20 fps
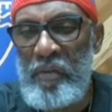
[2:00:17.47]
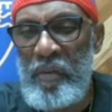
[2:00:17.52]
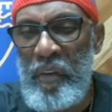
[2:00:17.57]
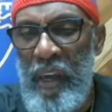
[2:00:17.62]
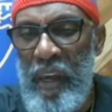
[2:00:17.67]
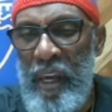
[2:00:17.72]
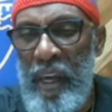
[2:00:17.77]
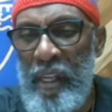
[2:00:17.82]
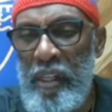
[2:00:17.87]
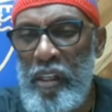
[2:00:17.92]

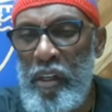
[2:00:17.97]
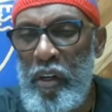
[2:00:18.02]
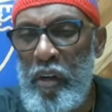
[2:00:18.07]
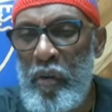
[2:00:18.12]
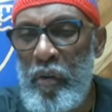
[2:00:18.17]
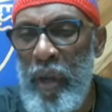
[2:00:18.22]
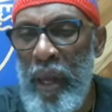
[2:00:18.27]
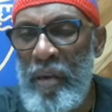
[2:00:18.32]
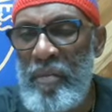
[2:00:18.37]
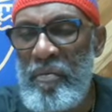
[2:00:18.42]
Fed to
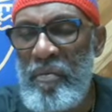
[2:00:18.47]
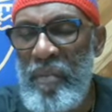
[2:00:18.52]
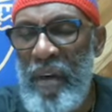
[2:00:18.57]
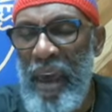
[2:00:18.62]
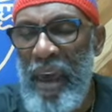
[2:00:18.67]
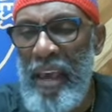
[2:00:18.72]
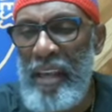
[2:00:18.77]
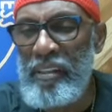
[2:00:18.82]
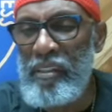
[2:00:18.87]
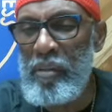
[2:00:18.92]
create
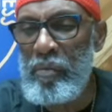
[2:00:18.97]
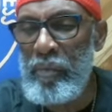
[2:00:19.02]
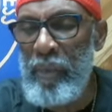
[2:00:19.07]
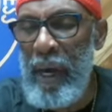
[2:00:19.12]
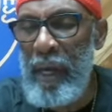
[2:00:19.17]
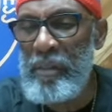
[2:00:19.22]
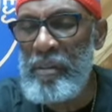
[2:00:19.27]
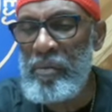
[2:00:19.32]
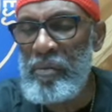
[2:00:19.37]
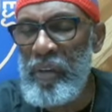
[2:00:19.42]
vast
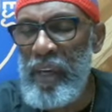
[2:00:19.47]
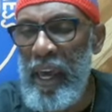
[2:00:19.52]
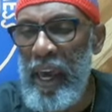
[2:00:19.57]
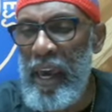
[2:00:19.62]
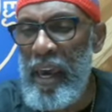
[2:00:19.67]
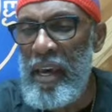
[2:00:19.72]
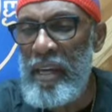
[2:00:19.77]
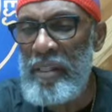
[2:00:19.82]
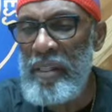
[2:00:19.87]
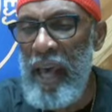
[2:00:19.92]
amounts of
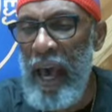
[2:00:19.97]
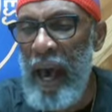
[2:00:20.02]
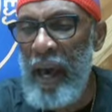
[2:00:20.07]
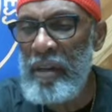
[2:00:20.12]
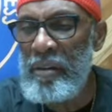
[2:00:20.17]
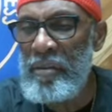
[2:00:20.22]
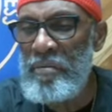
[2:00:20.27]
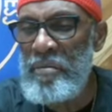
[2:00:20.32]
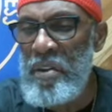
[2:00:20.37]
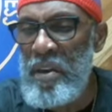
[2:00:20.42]
cash
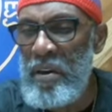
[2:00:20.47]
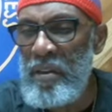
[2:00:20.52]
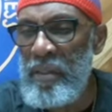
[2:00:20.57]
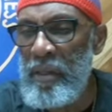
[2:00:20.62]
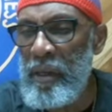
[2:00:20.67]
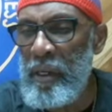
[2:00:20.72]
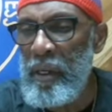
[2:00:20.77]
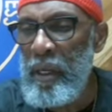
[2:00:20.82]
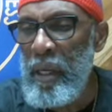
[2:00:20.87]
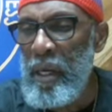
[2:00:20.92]
out of nothing